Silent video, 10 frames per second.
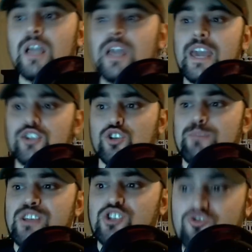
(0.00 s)
It should
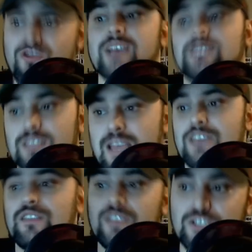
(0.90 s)
be stressed
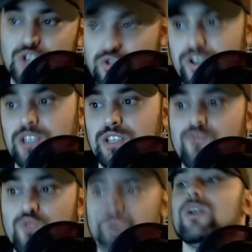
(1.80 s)
that this is strictly a
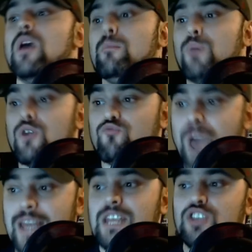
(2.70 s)
rumor. But
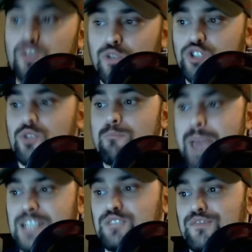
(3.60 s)
Reddit user
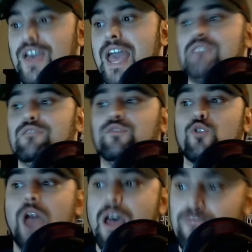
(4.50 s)
Mets fan
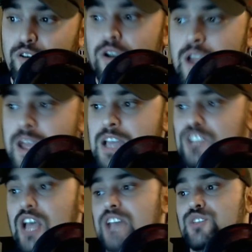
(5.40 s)
forever
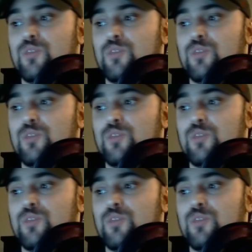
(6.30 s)
says the